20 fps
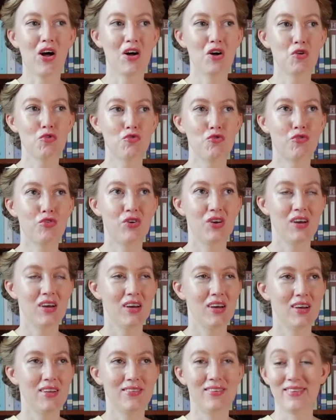of
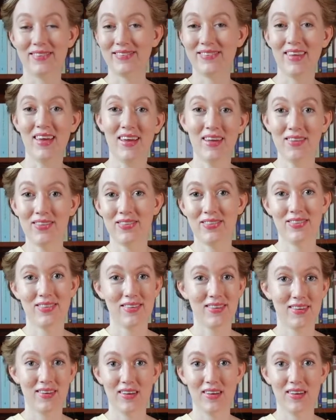the Sith.